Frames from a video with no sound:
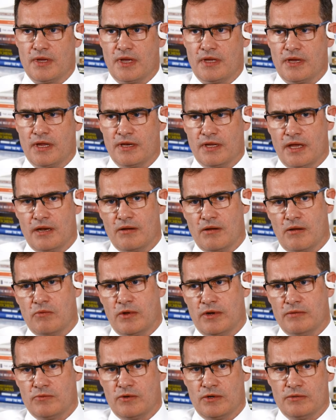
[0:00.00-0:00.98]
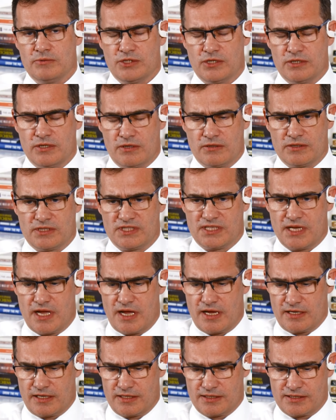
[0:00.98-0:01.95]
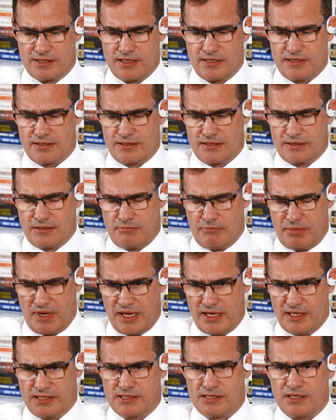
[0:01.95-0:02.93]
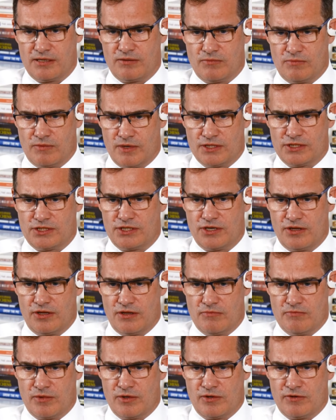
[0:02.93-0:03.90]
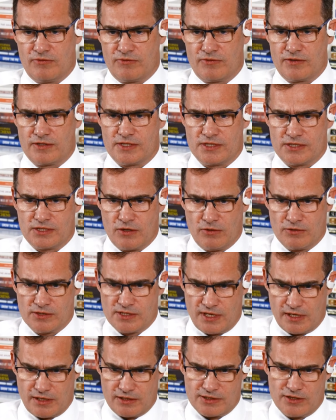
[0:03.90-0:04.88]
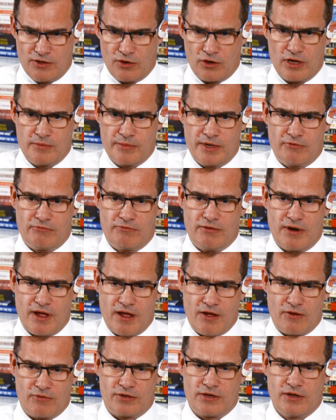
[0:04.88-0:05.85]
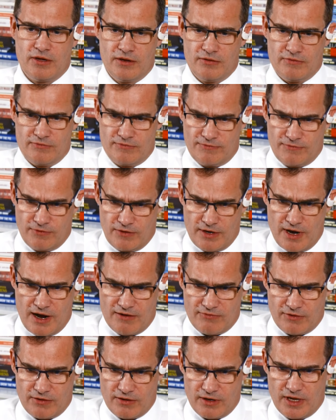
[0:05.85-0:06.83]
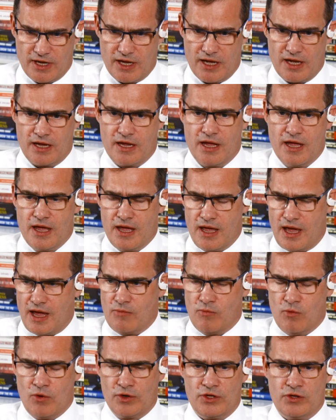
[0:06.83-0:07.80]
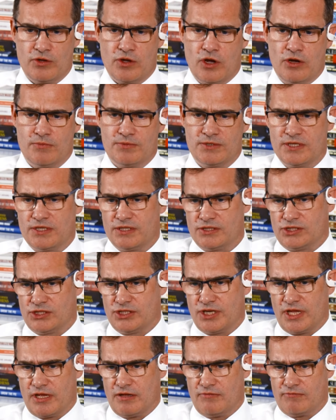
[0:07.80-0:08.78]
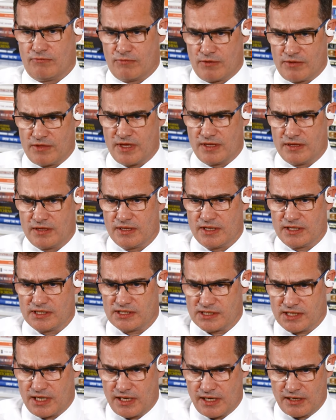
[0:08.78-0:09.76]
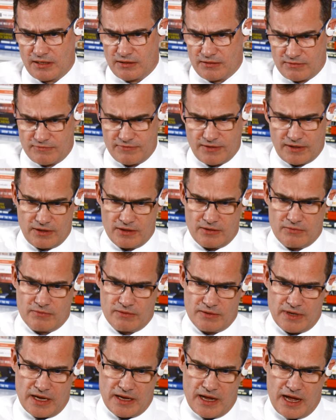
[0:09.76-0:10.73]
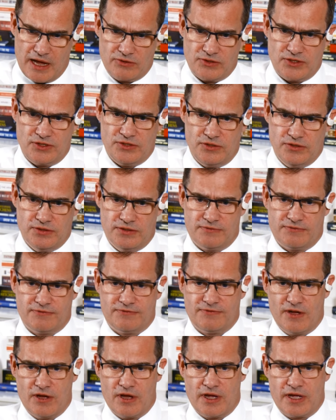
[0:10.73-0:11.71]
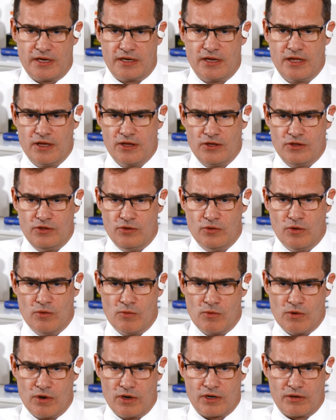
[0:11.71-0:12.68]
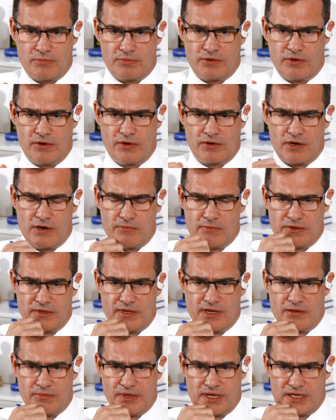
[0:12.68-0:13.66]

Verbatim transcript: Again, what I'm, what I'm trying to understand is the, the pace at which you move, because this gold cycle is not going to be around forever, okay? And what you hope to achieve within this cycle. In fact, you know, how do you define your work program on that